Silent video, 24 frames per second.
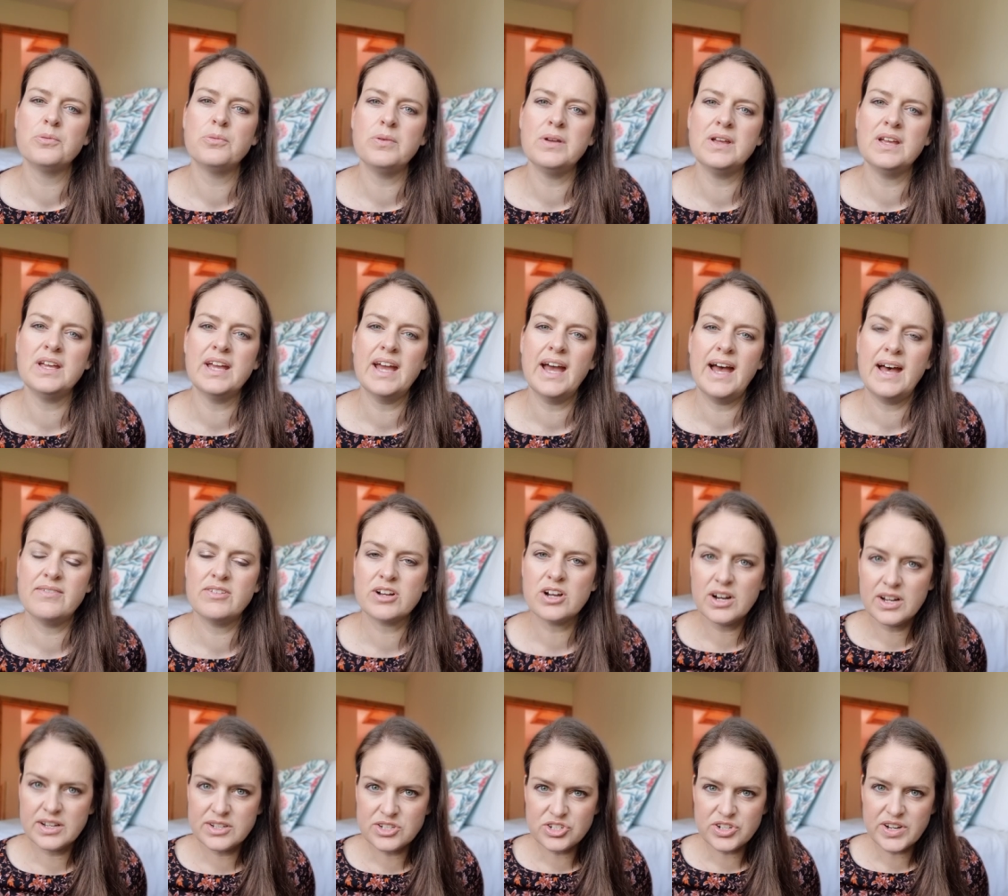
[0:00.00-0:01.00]
we have a
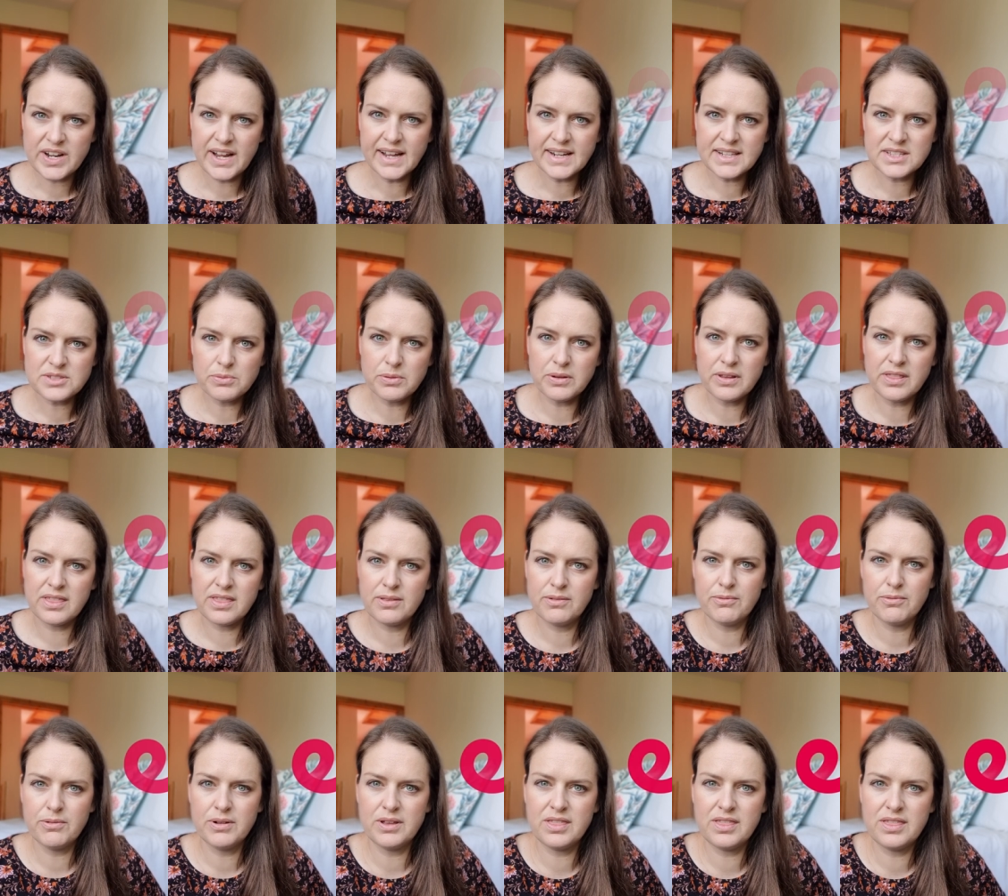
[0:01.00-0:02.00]
contract with
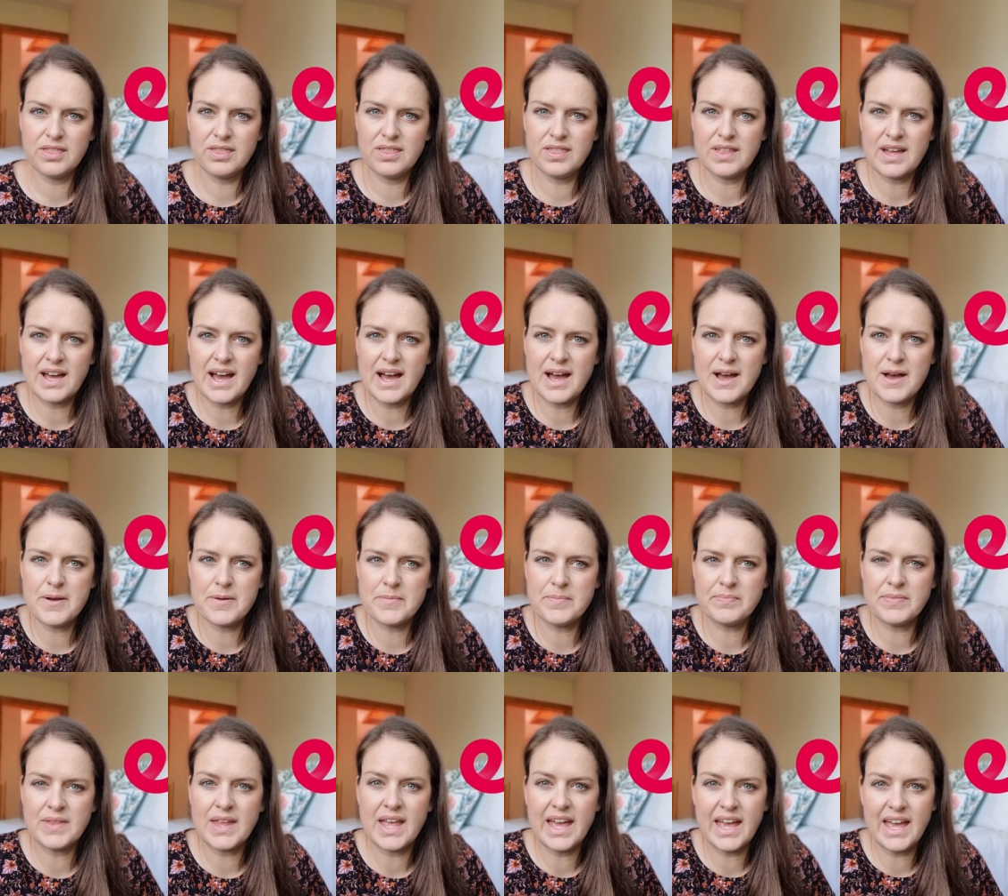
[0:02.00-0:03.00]
with
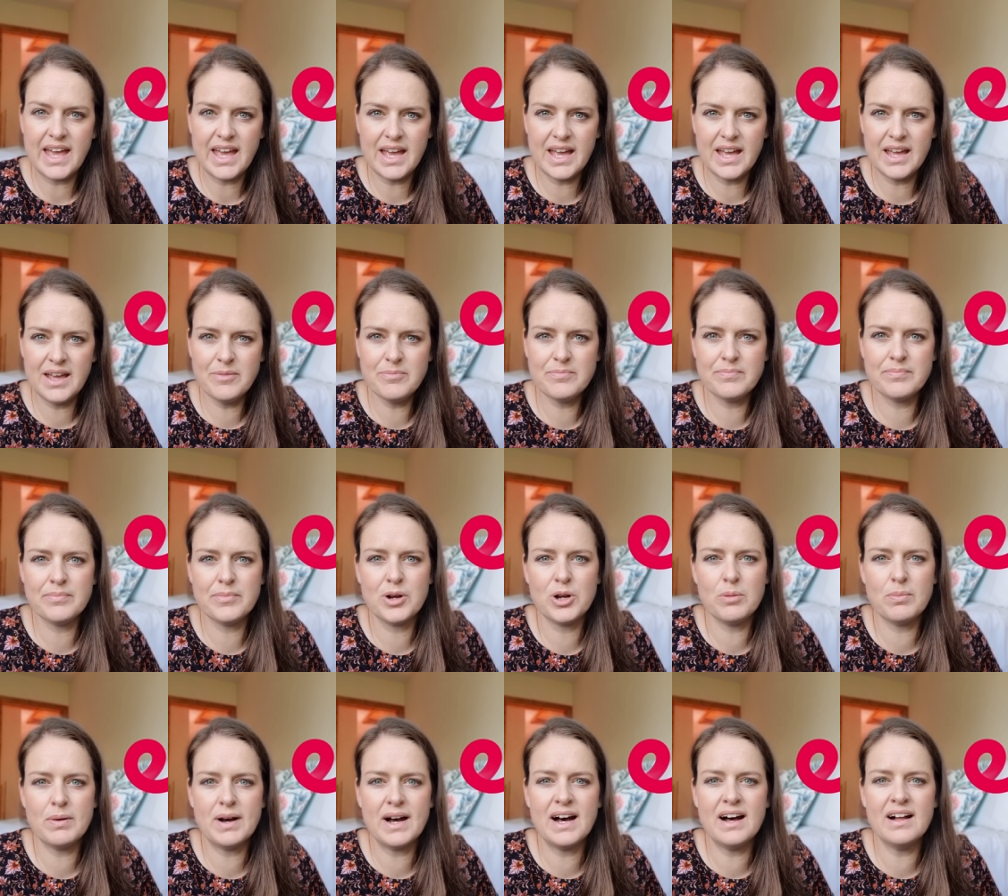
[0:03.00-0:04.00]
um, Eir
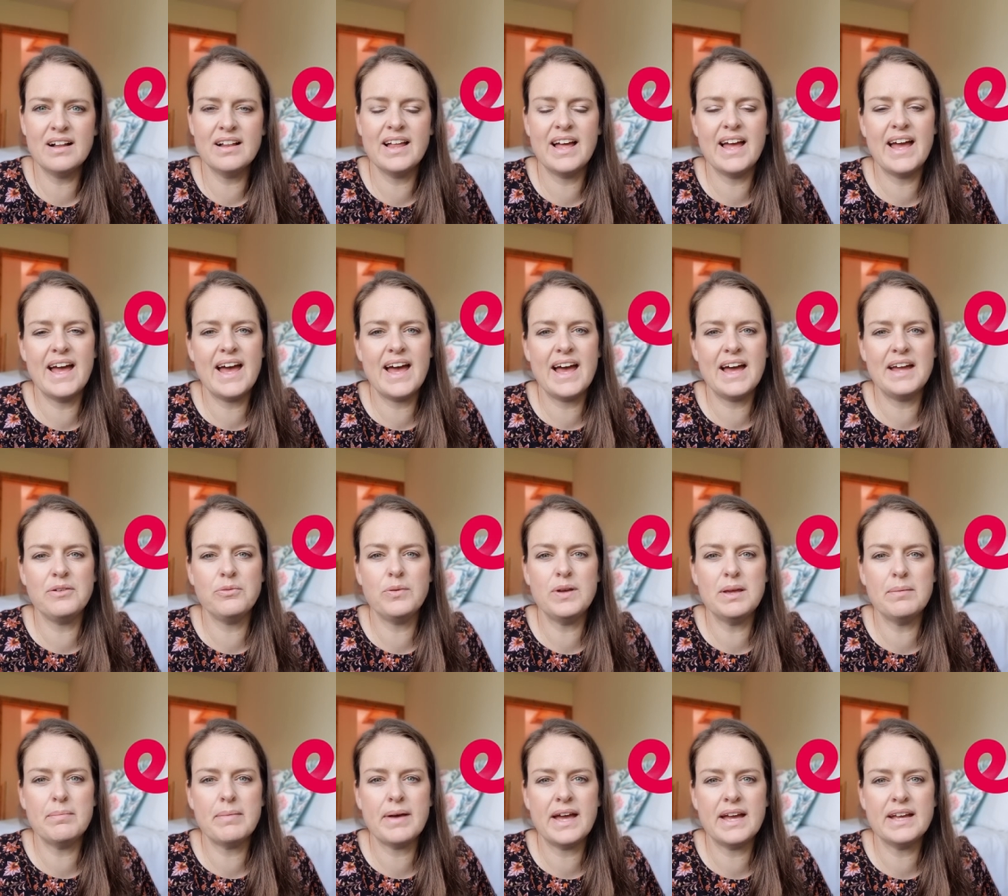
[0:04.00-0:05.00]
mobile and
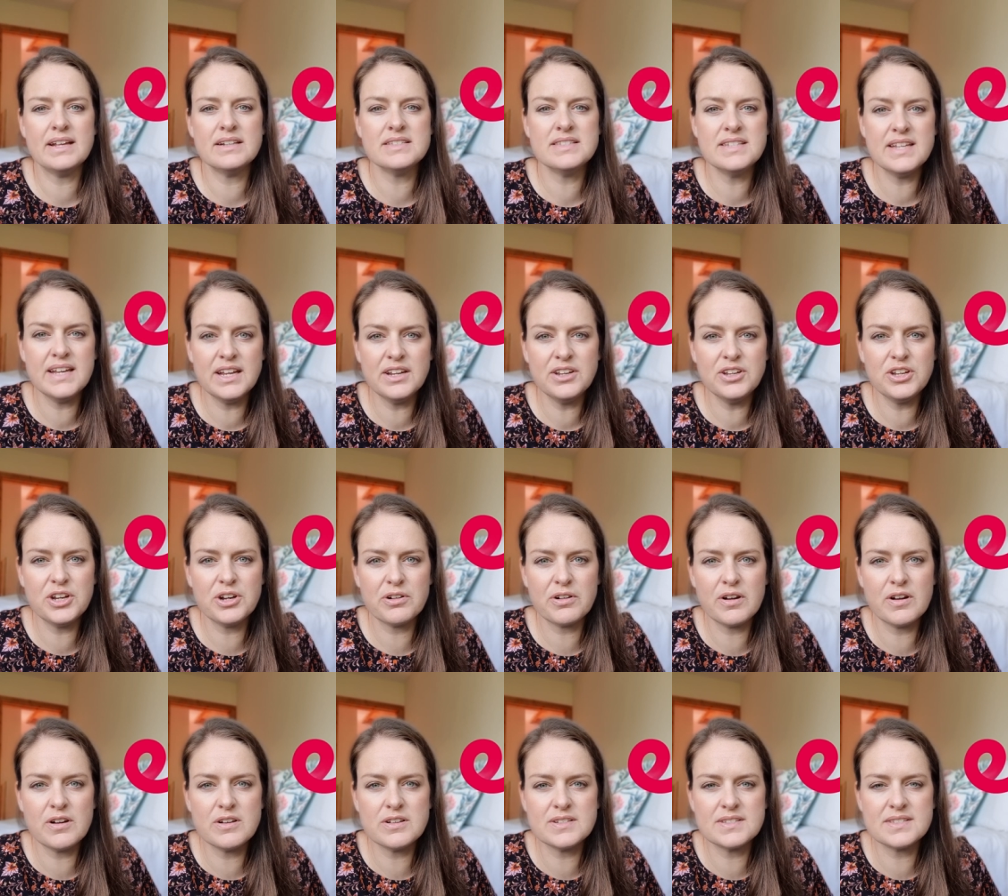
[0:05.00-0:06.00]
we pay 10
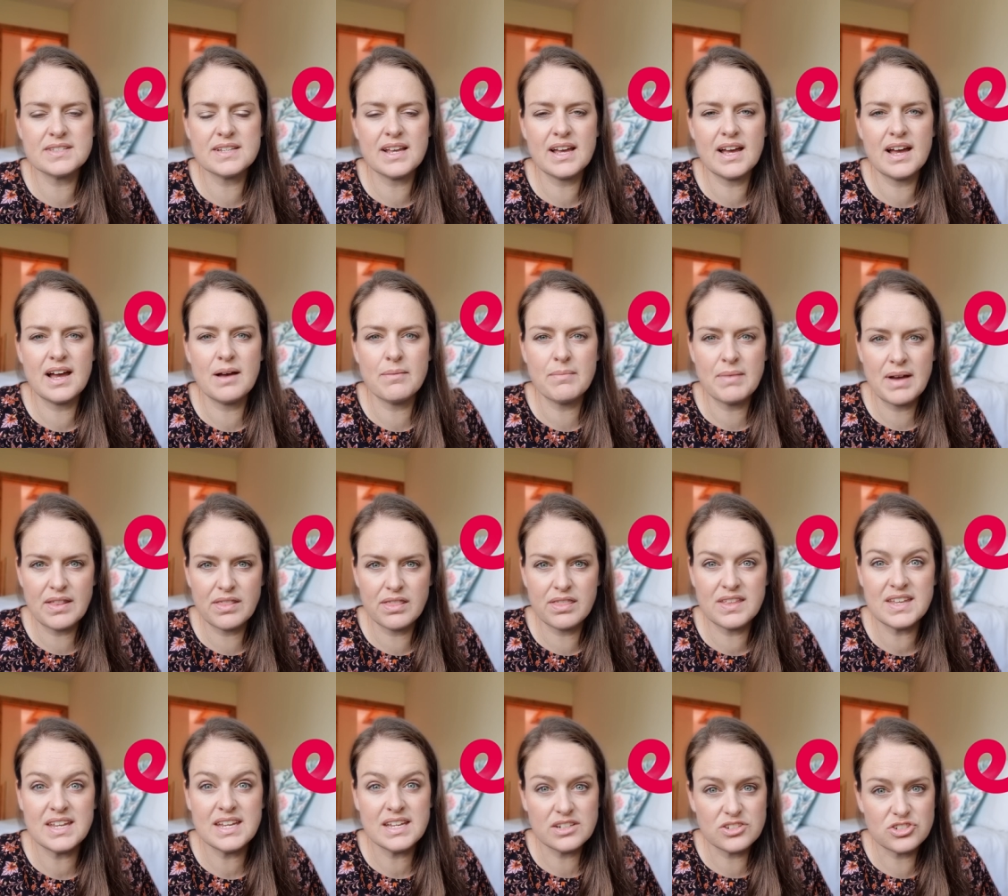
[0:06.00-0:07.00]
euros a month
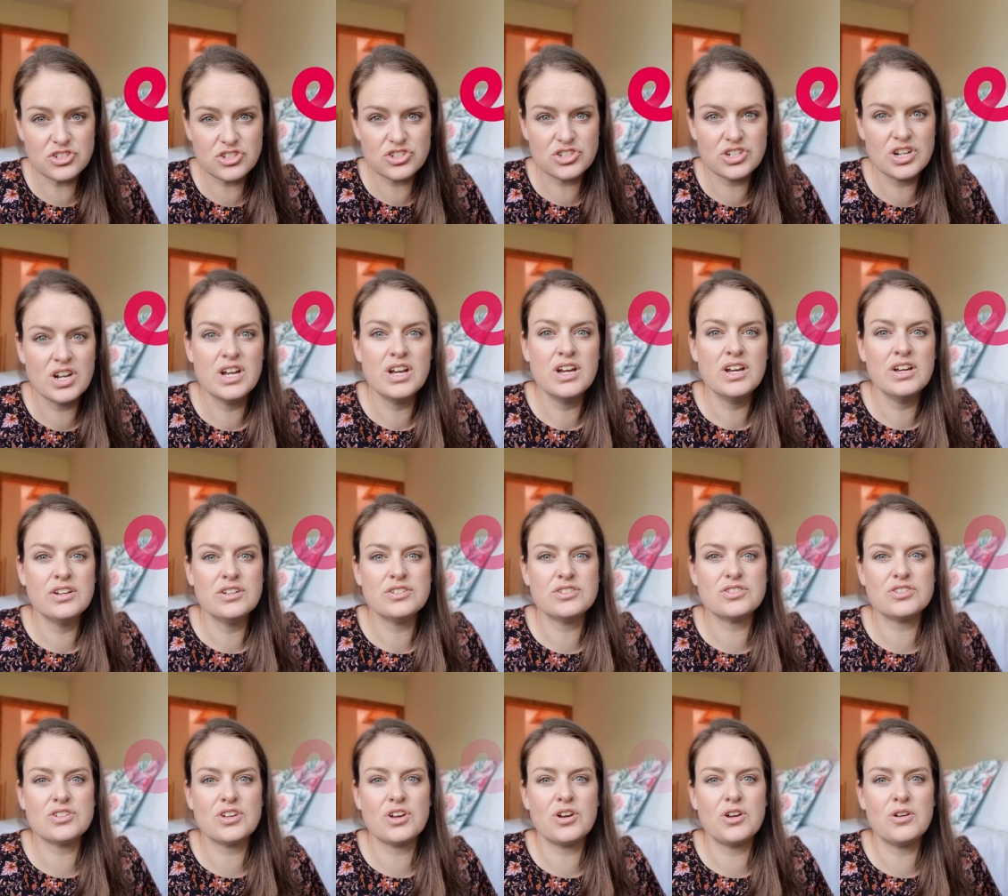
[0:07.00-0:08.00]
each
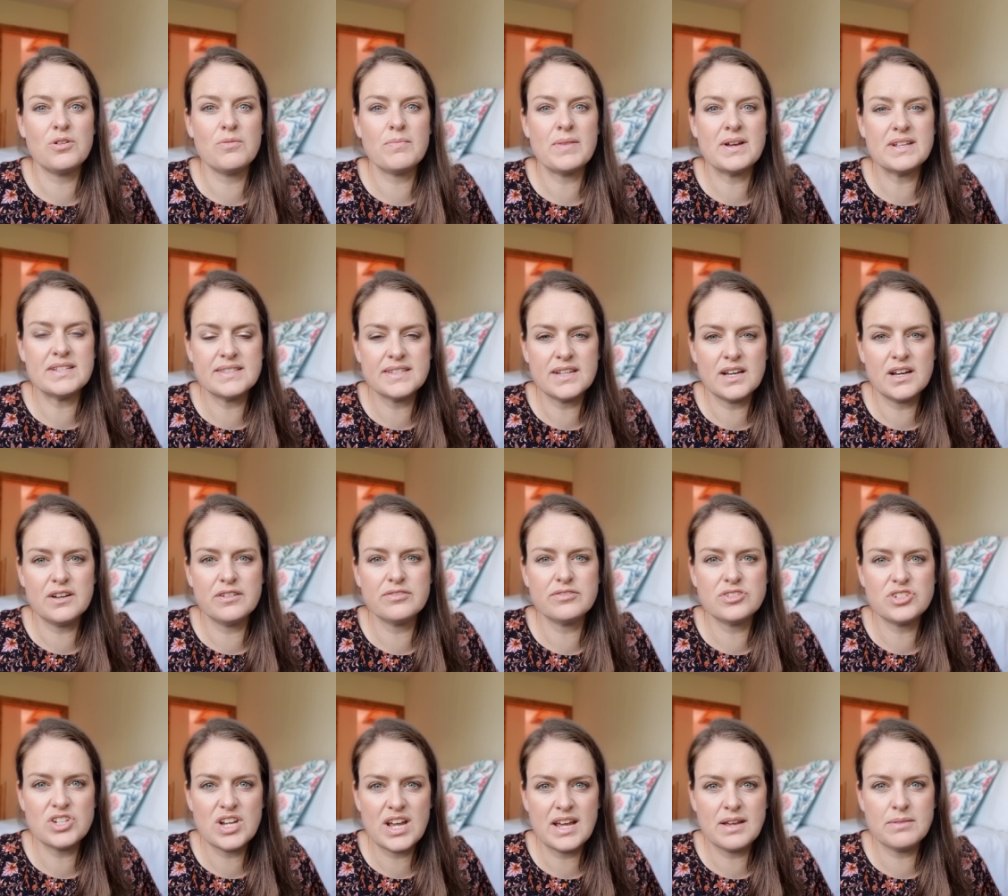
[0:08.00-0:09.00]
so myself
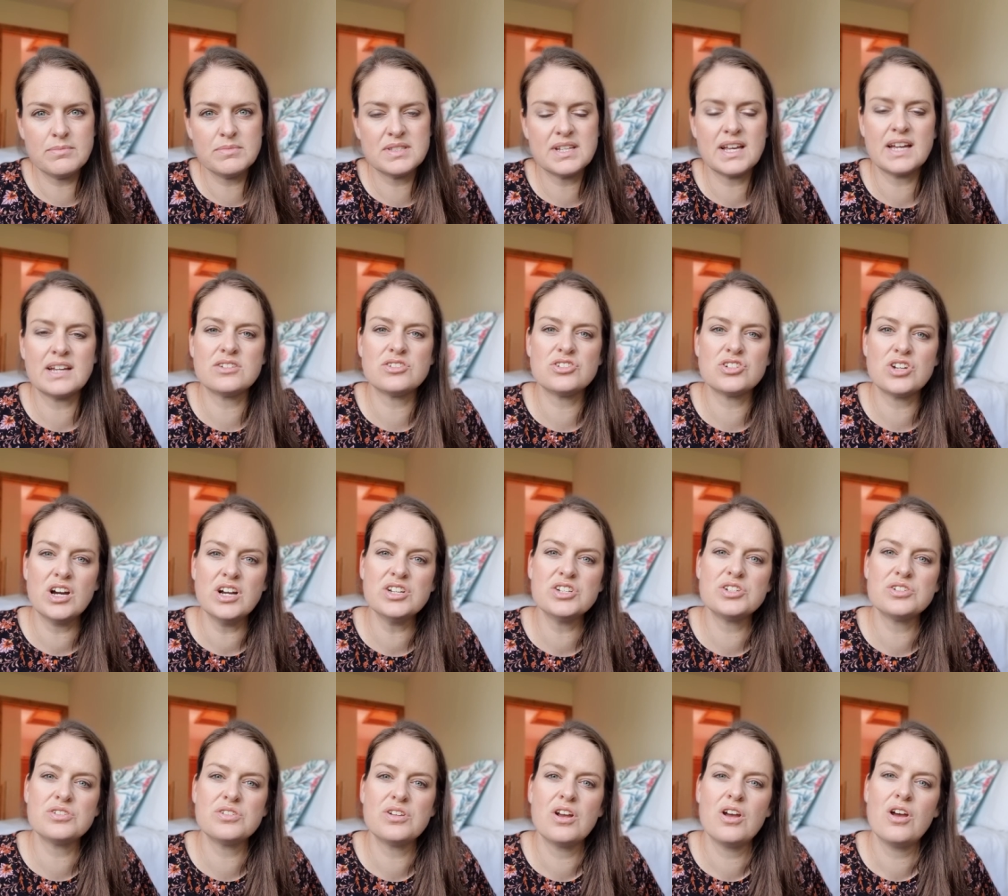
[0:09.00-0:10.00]
james and
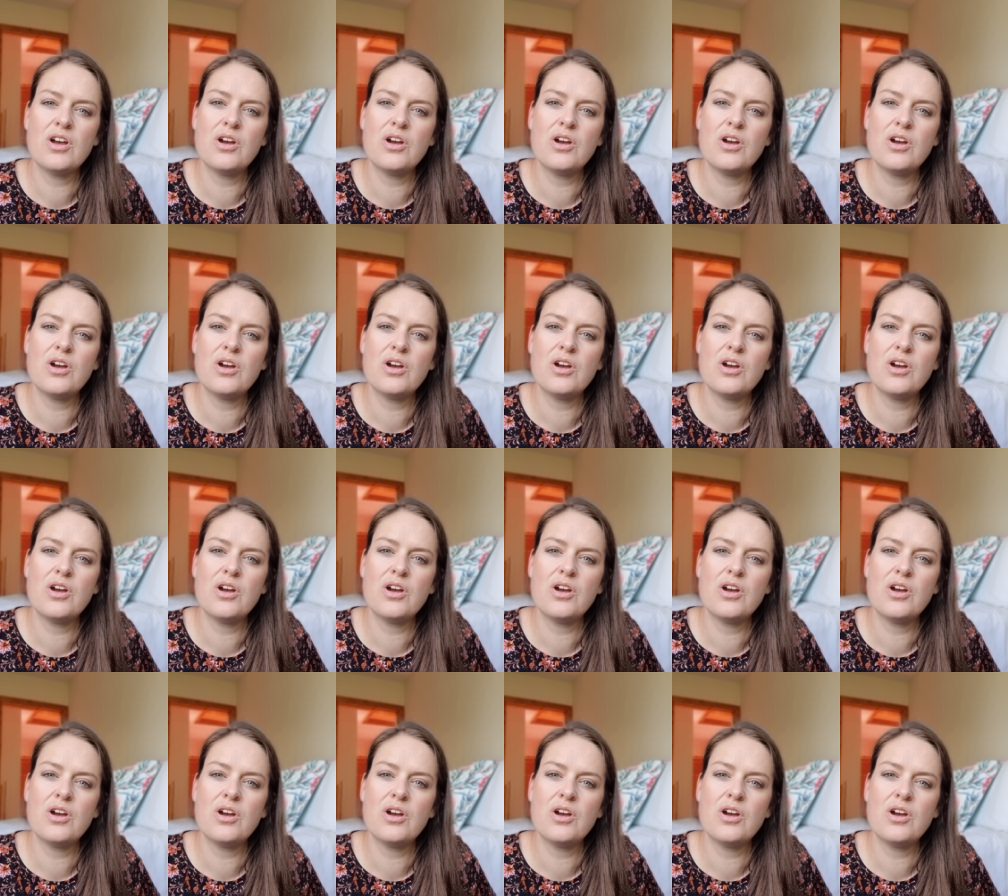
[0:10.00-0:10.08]
josh